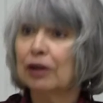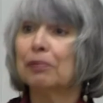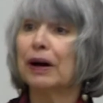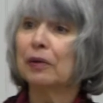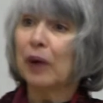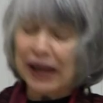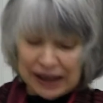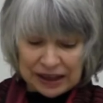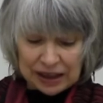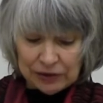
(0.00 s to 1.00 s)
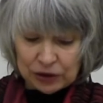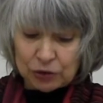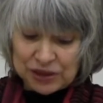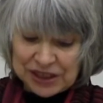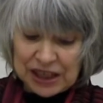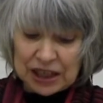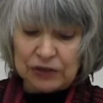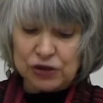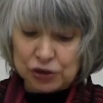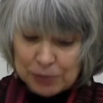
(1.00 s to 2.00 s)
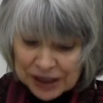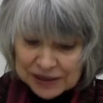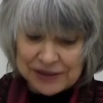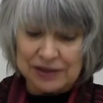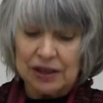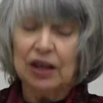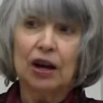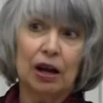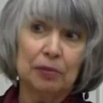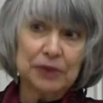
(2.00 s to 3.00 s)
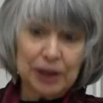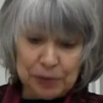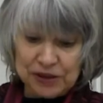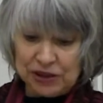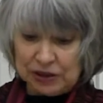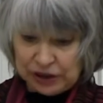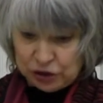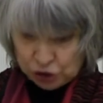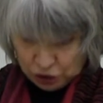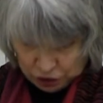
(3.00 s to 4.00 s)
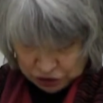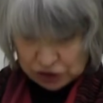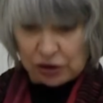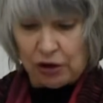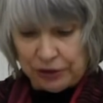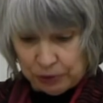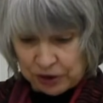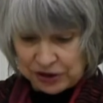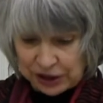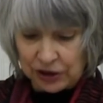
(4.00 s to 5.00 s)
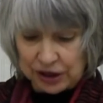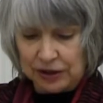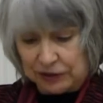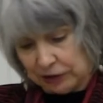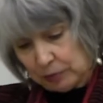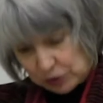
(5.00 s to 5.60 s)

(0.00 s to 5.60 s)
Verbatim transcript: by way of a critique of Schmitt's omnipotently charged authoritarianism,